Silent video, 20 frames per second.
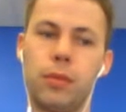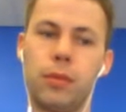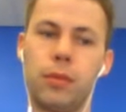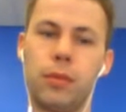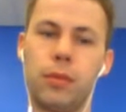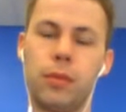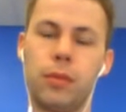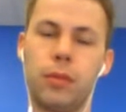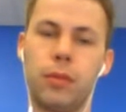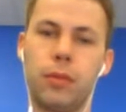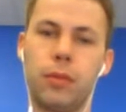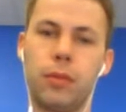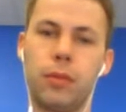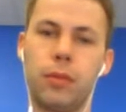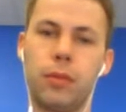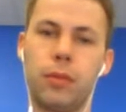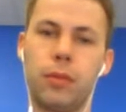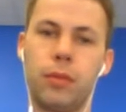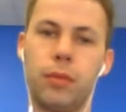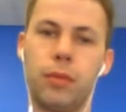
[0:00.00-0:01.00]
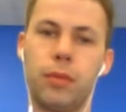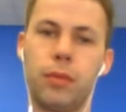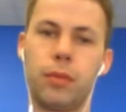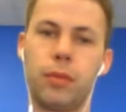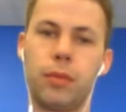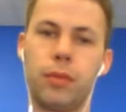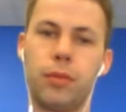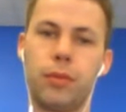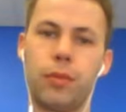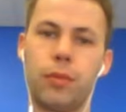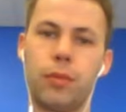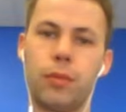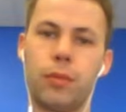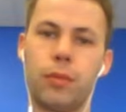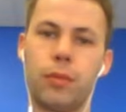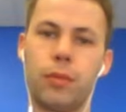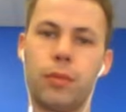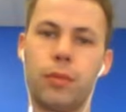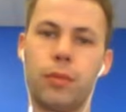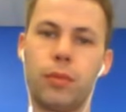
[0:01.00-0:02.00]

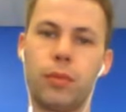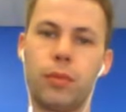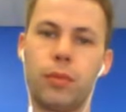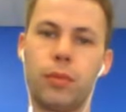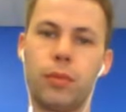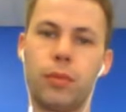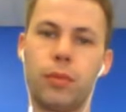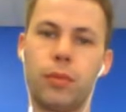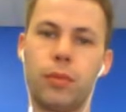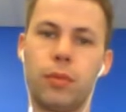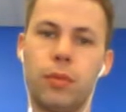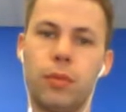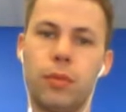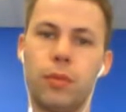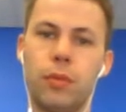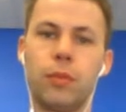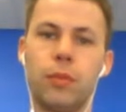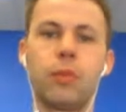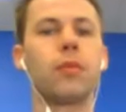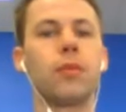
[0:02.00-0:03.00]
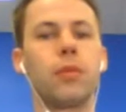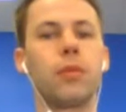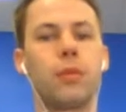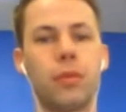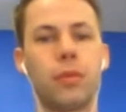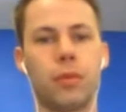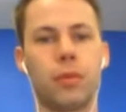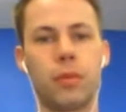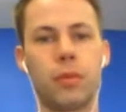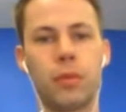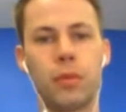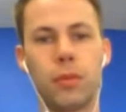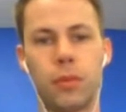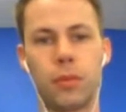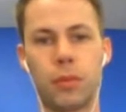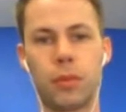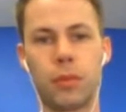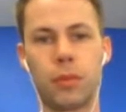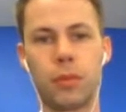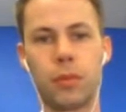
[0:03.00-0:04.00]

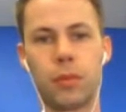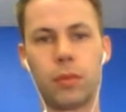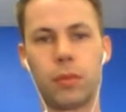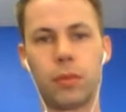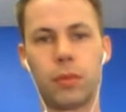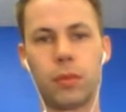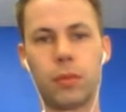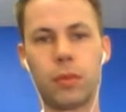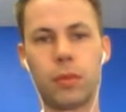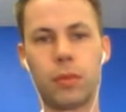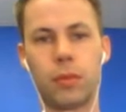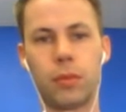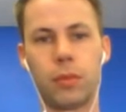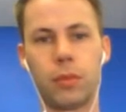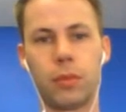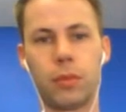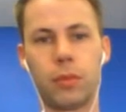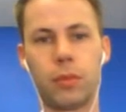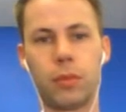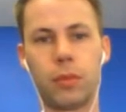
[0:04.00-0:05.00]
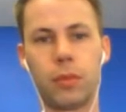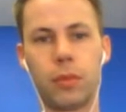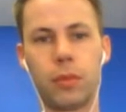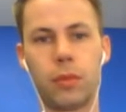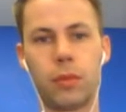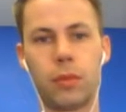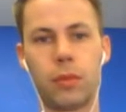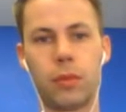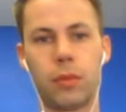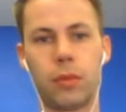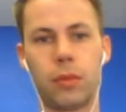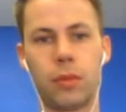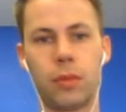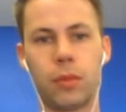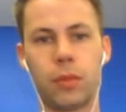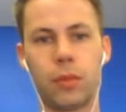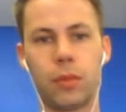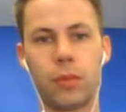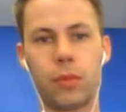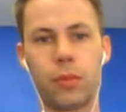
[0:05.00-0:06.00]

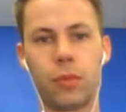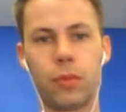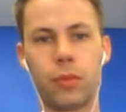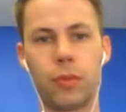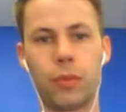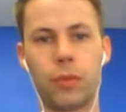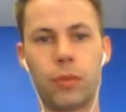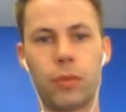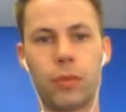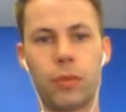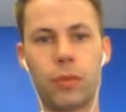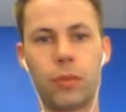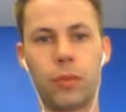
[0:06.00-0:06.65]
[no speech]